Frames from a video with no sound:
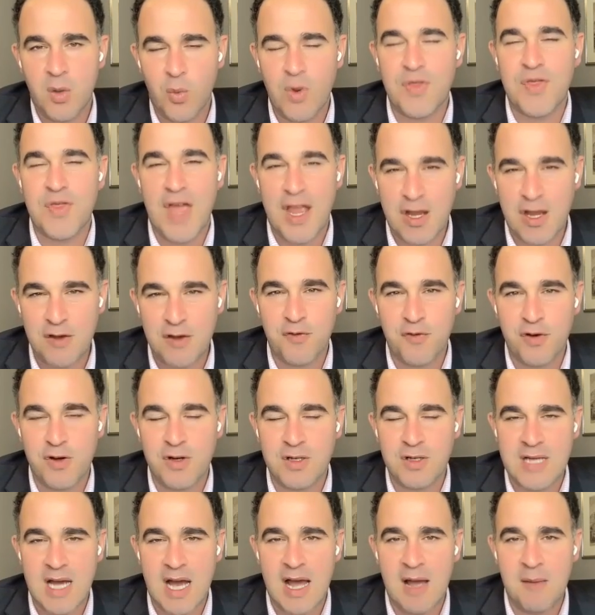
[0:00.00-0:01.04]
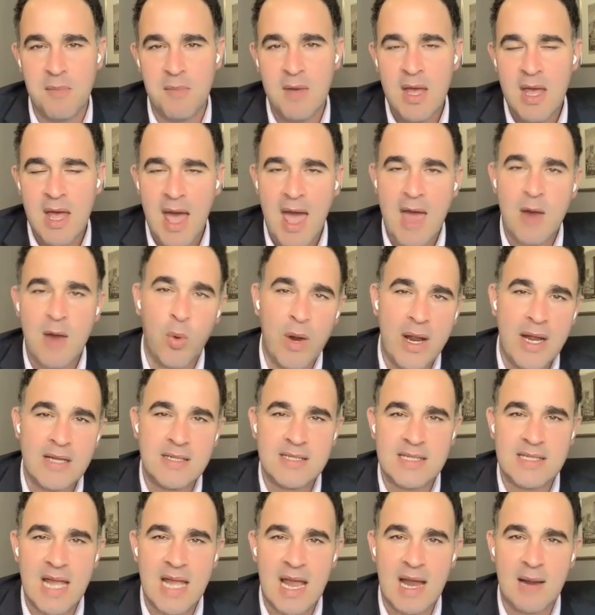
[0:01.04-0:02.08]
We thank you for your time, and we
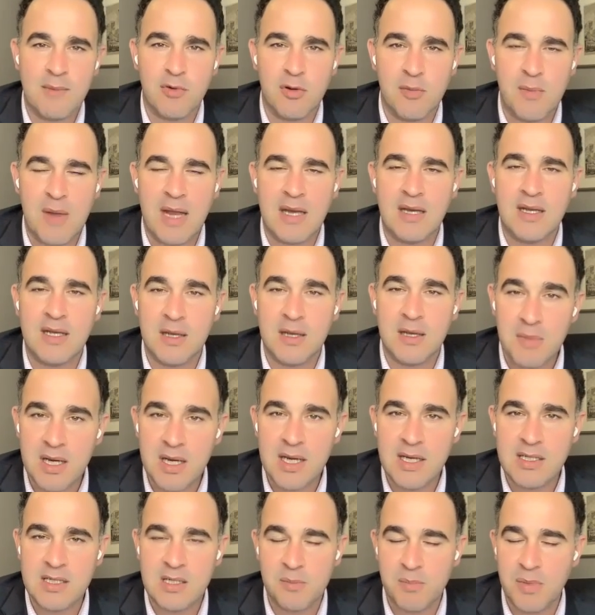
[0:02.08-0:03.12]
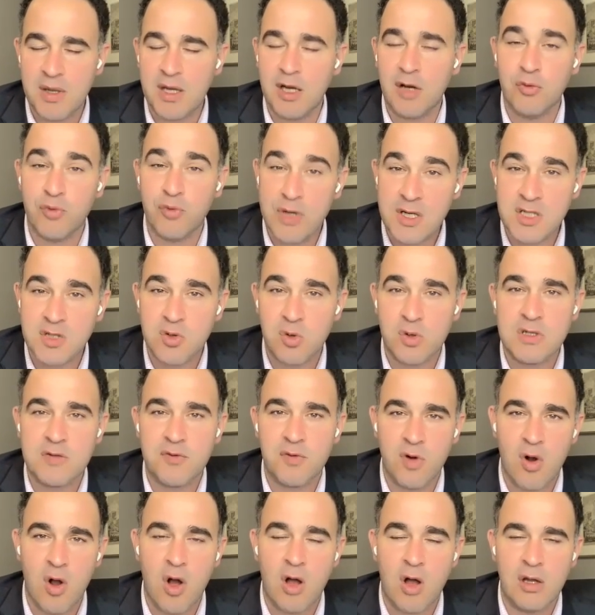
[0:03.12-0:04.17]
at SAM remain committed to being a resource
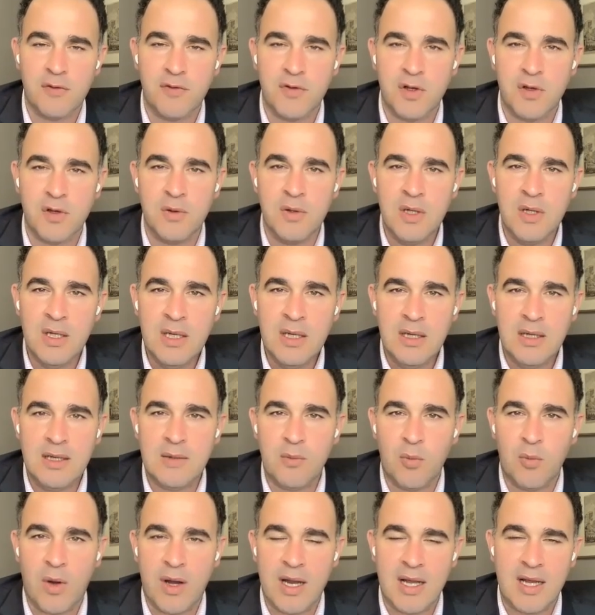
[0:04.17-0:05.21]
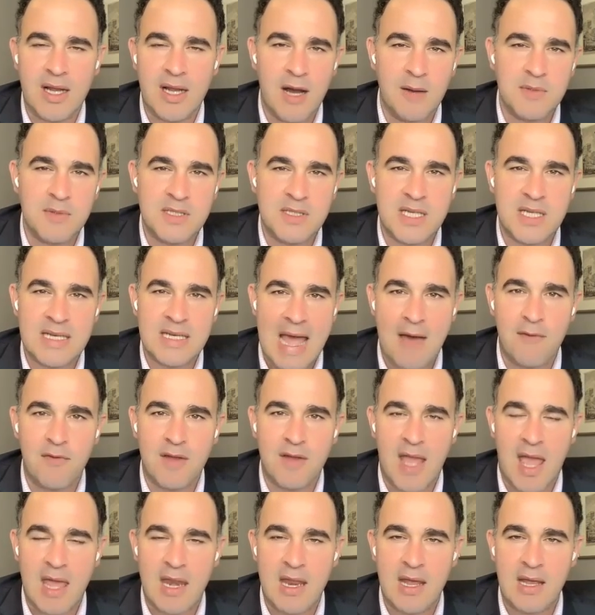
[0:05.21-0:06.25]
for all of you when it comes to
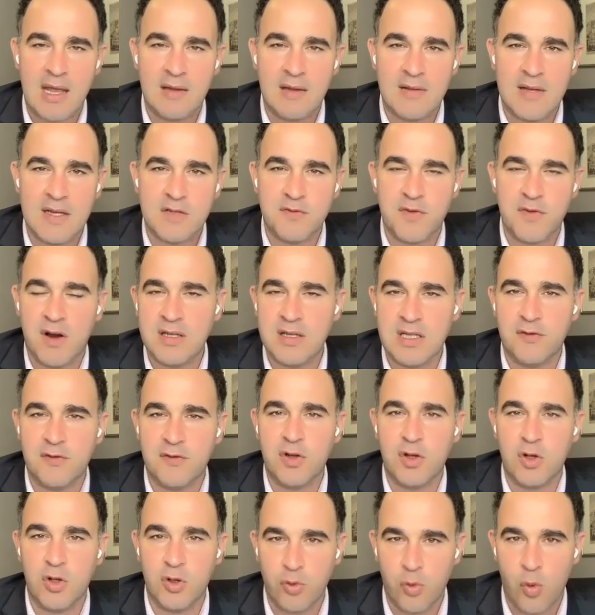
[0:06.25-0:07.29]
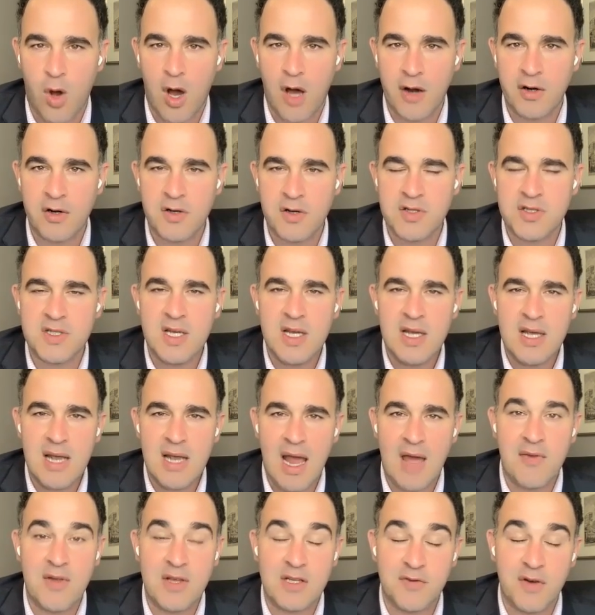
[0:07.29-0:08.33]
navigating these very difficult waters
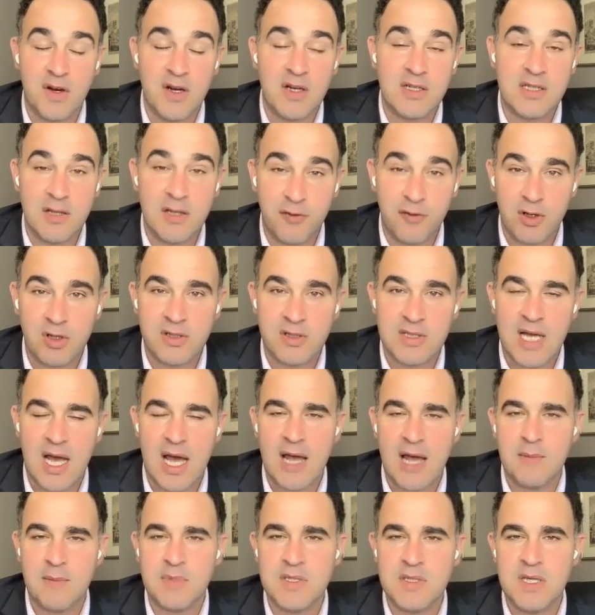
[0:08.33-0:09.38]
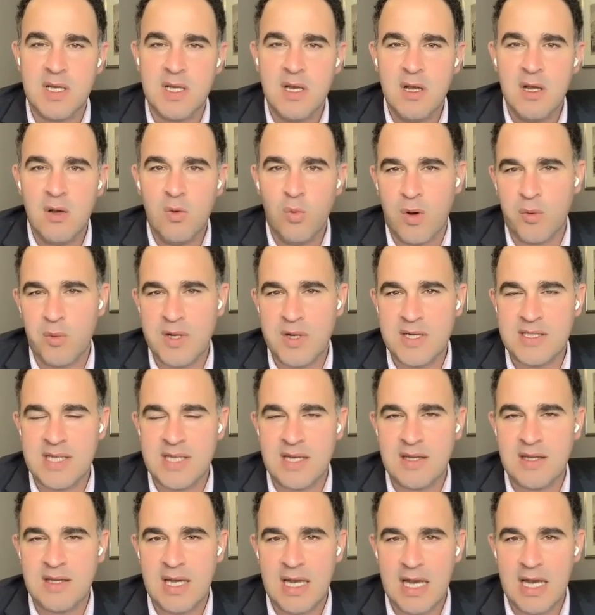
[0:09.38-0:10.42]
and these very difficult times when we
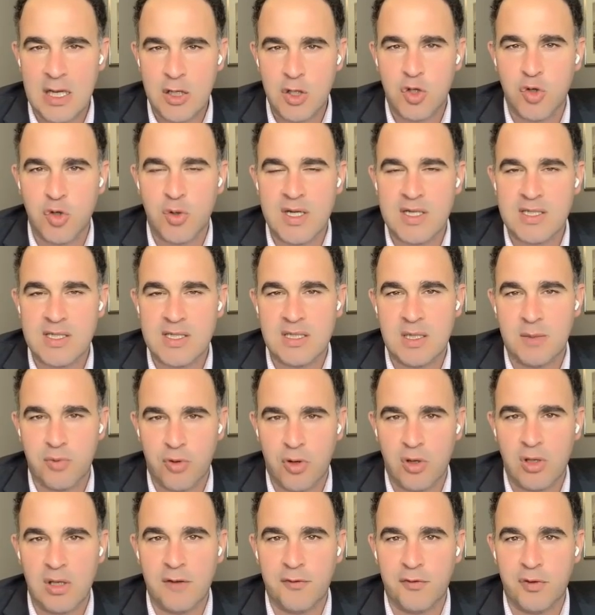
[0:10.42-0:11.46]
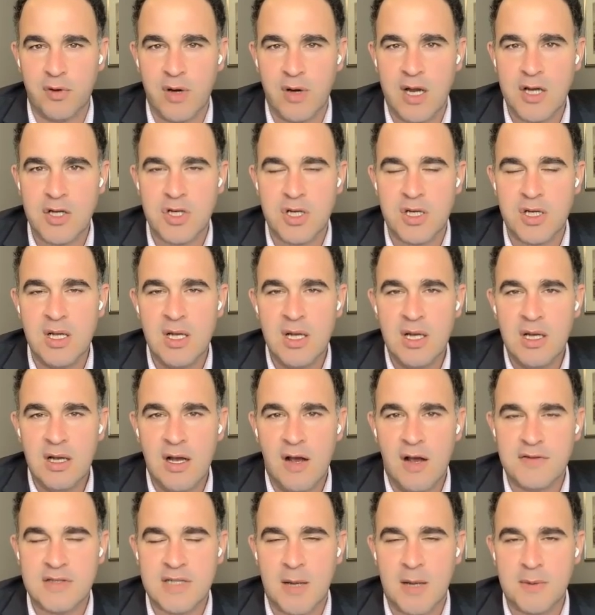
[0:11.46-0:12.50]
see the increase in the proliferation
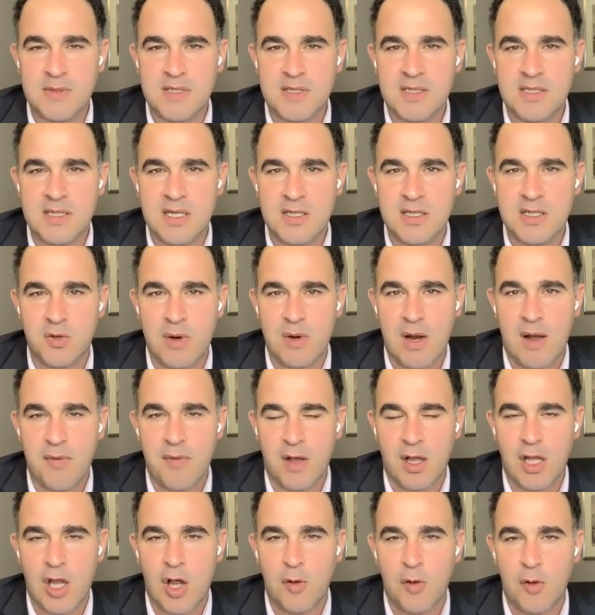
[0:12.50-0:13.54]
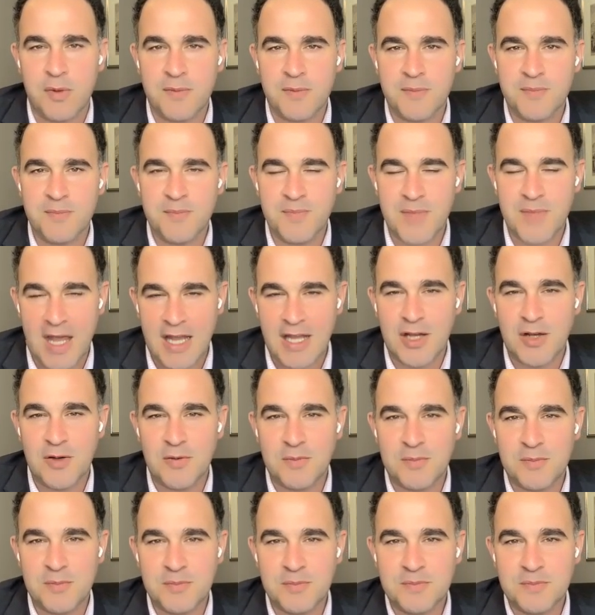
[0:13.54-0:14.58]
of substances around the globe. Thank
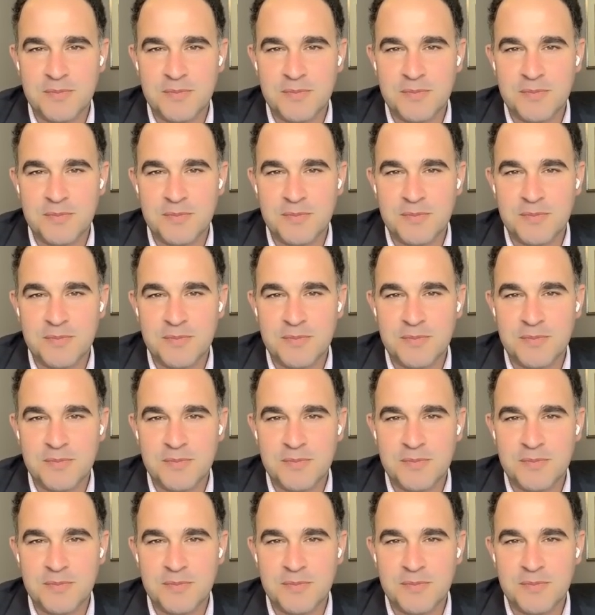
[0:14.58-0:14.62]
you.